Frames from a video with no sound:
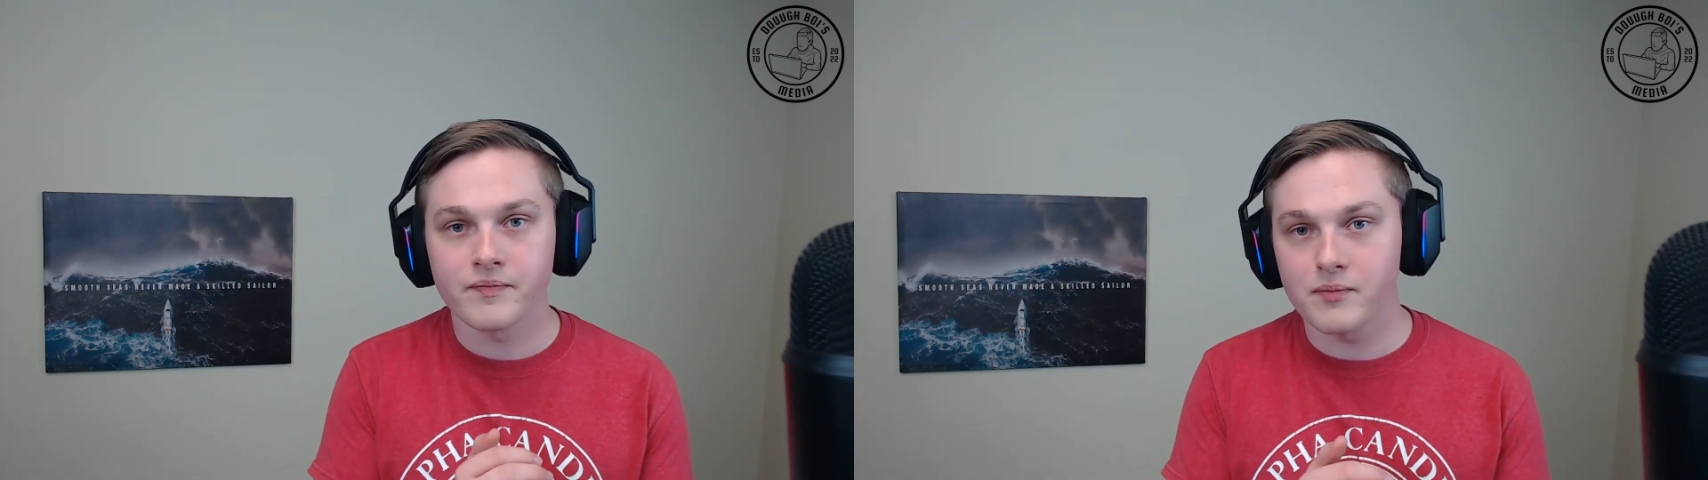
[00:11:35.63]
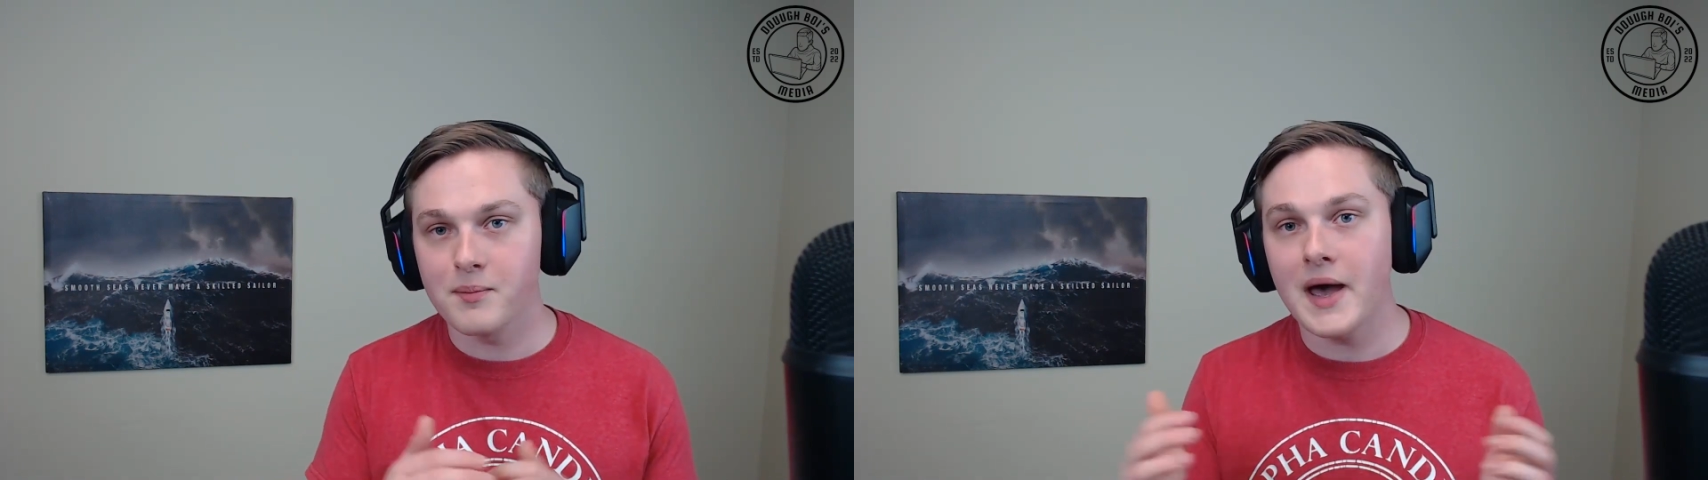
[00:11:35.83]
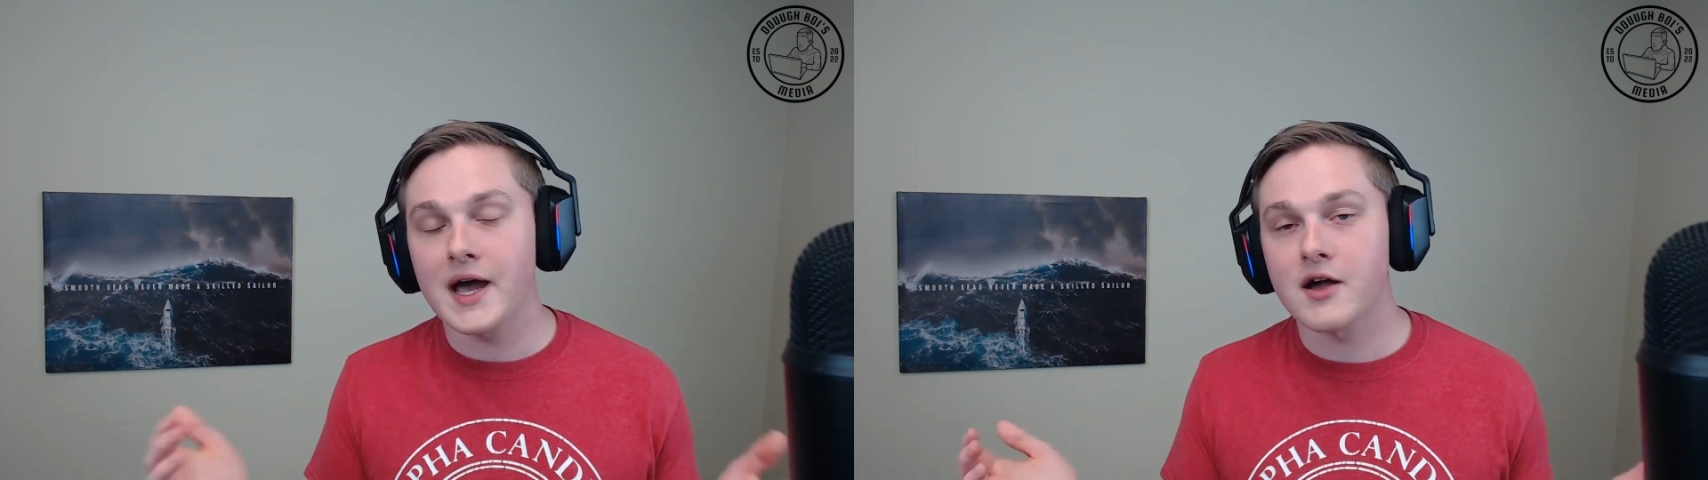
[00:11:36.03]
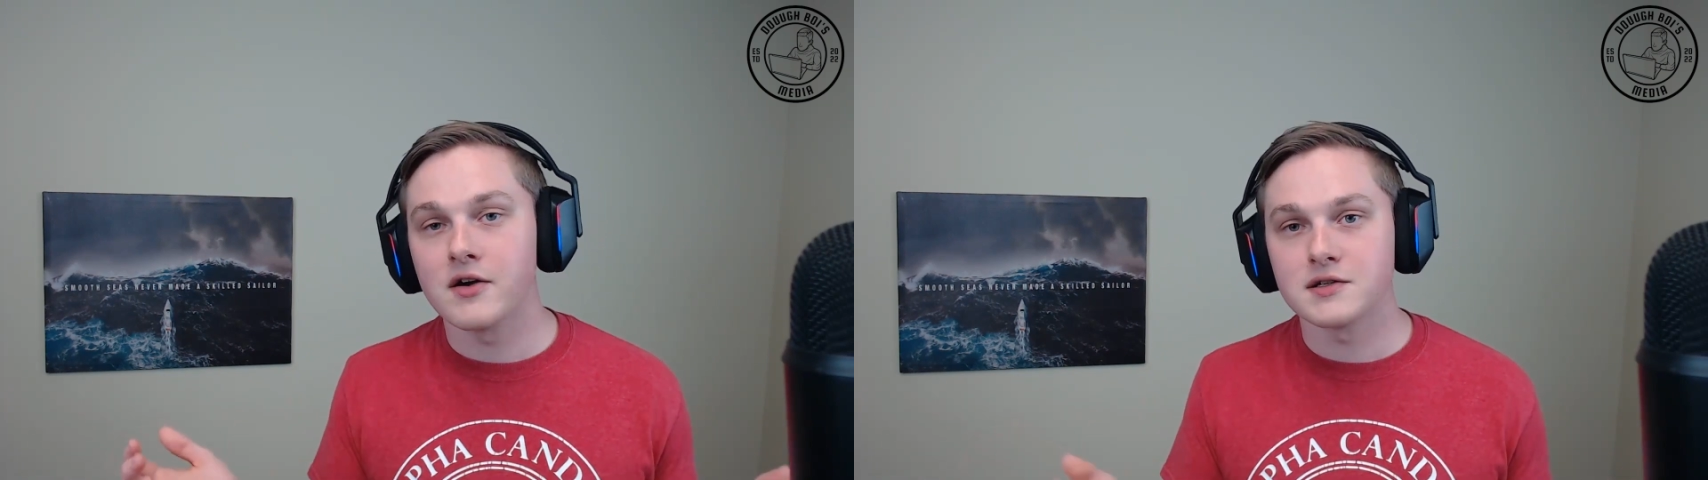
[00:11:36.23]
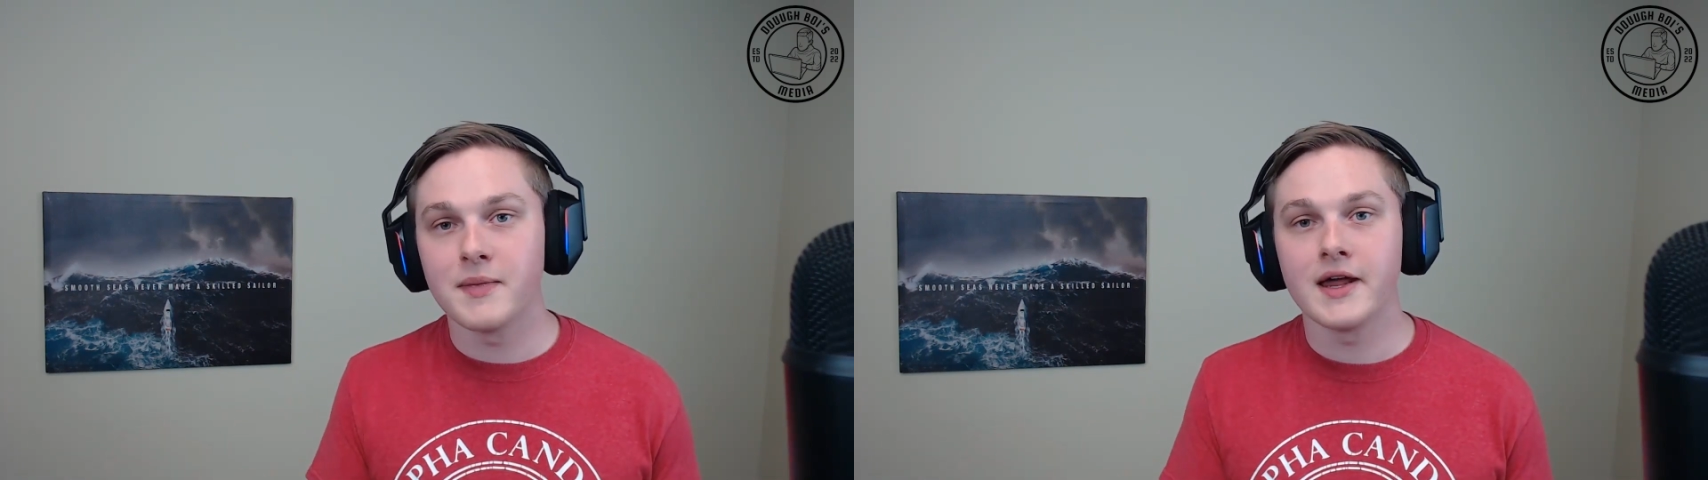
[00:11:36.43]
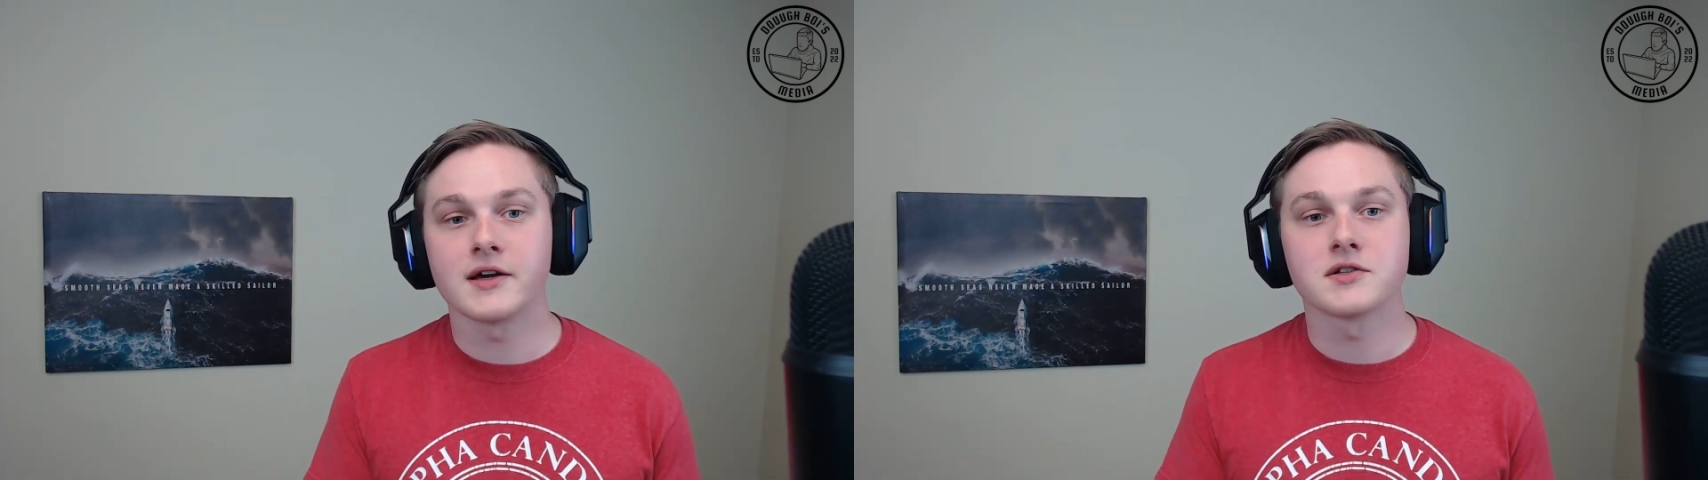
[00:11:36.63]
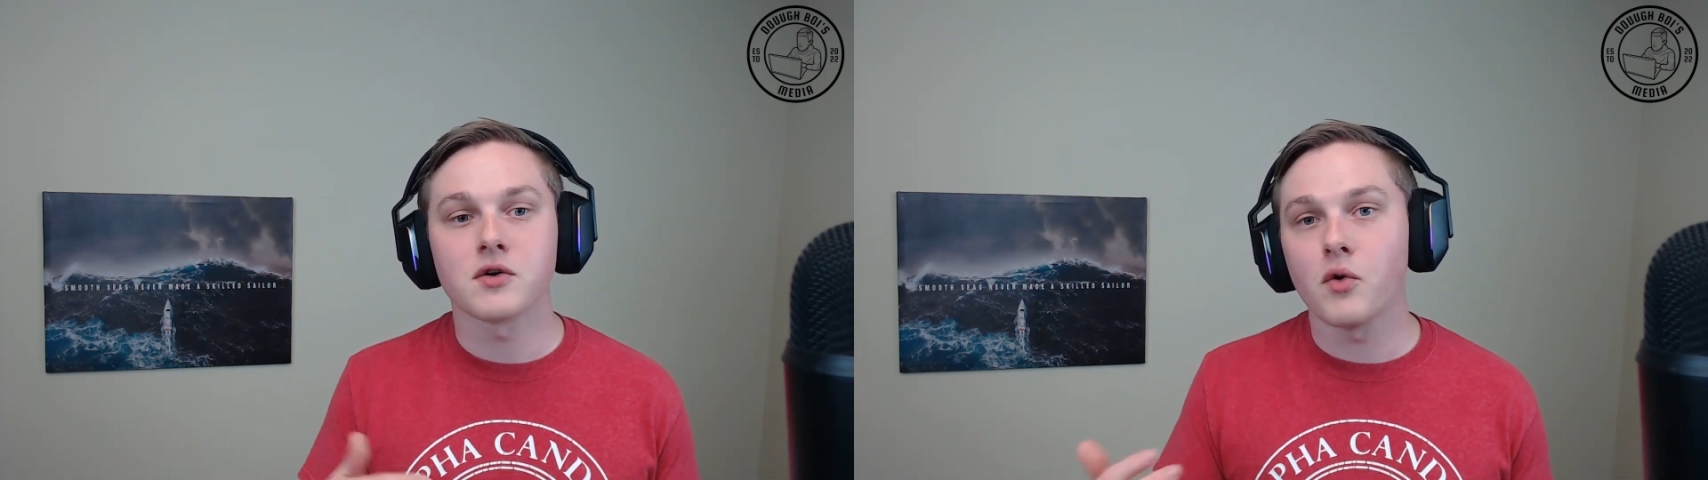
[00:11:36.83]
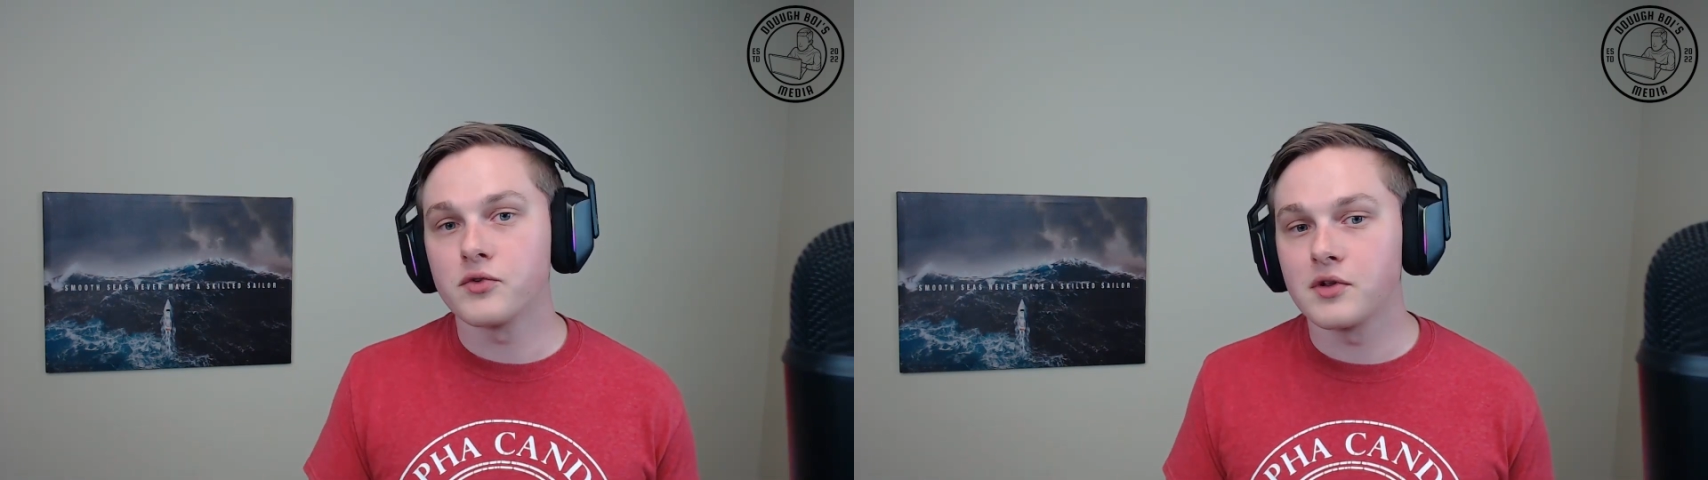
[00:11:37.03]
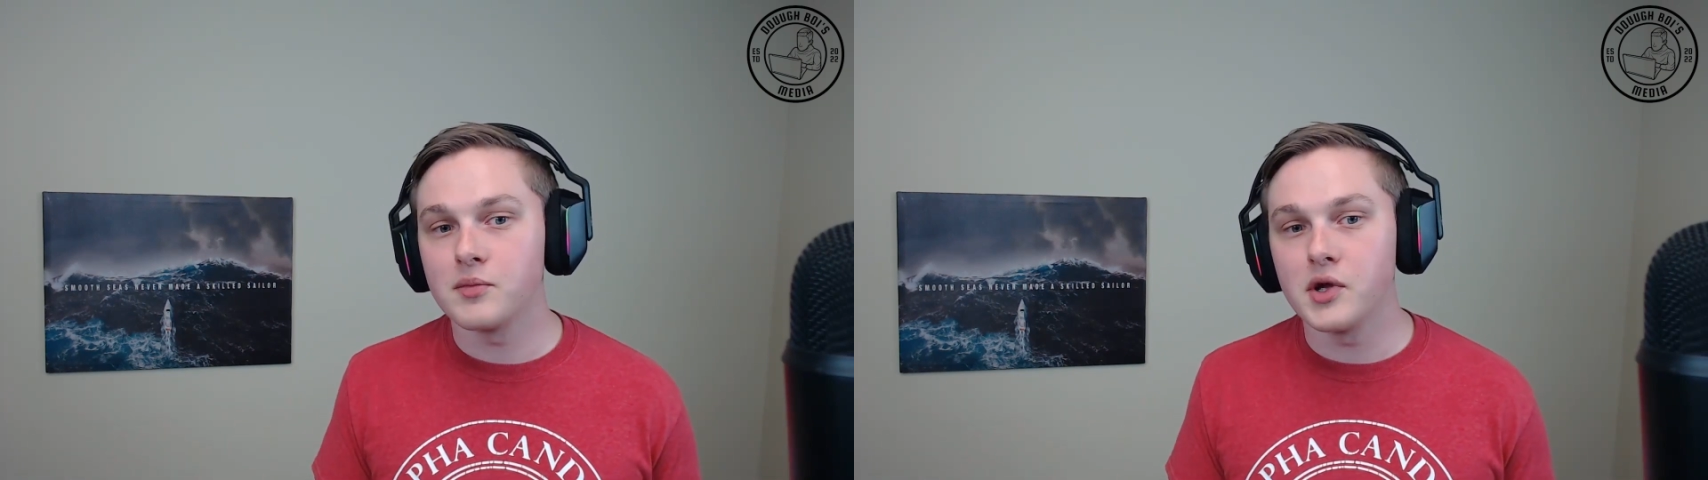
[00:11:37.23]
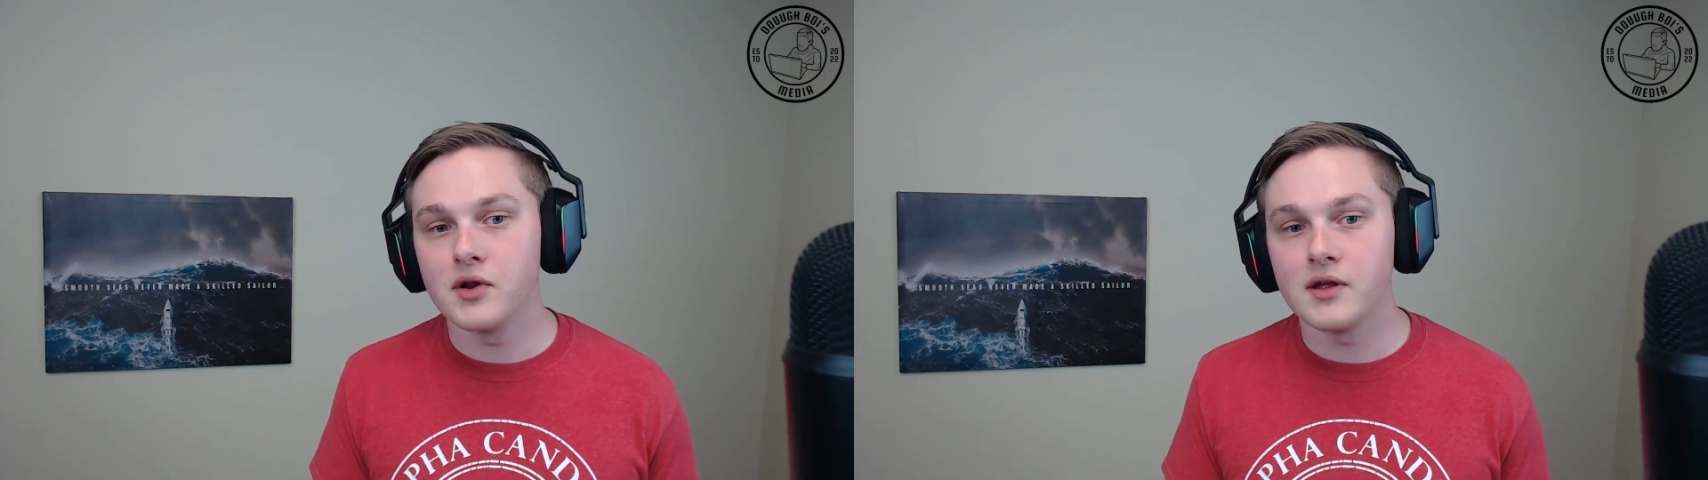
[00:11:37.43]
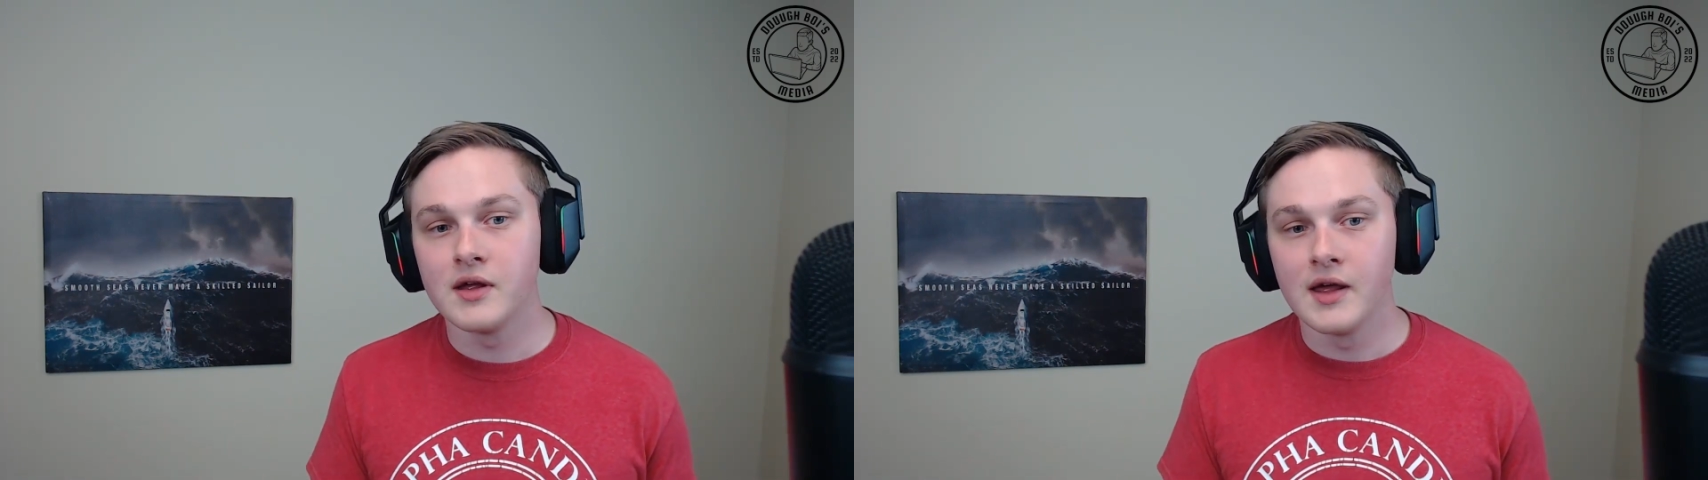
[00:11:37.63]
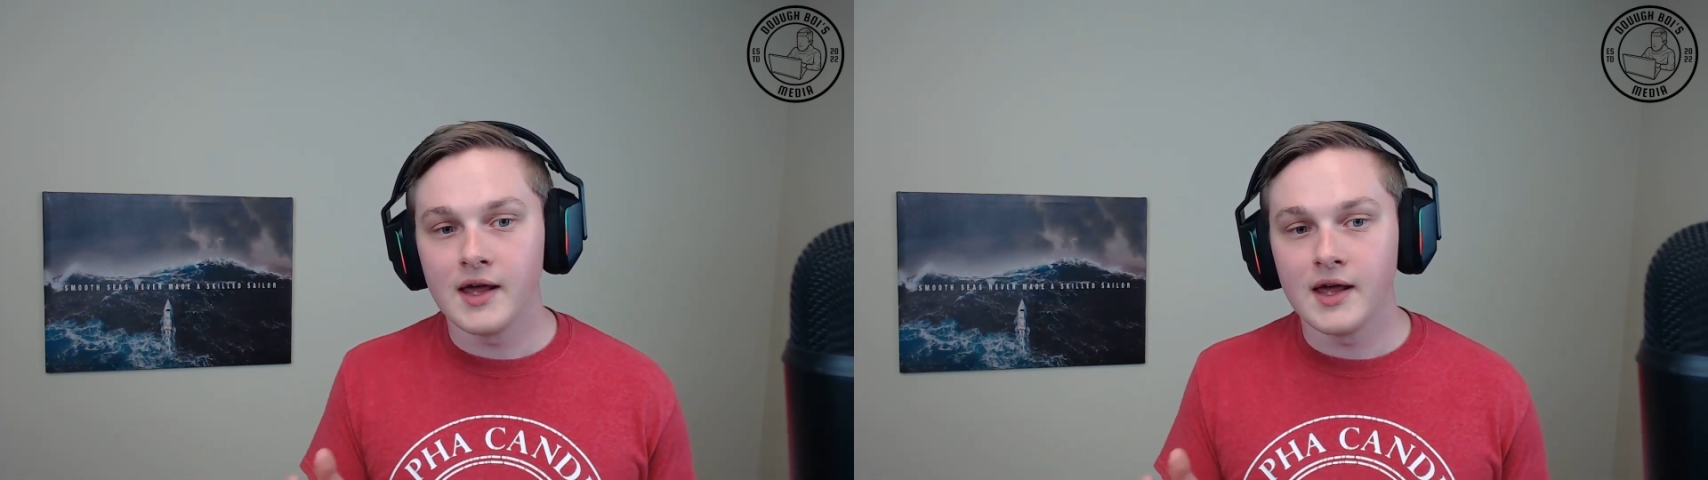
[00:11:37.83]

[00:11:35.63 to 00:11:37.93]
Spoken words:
MAC Cosmetics or Ulta Beauty.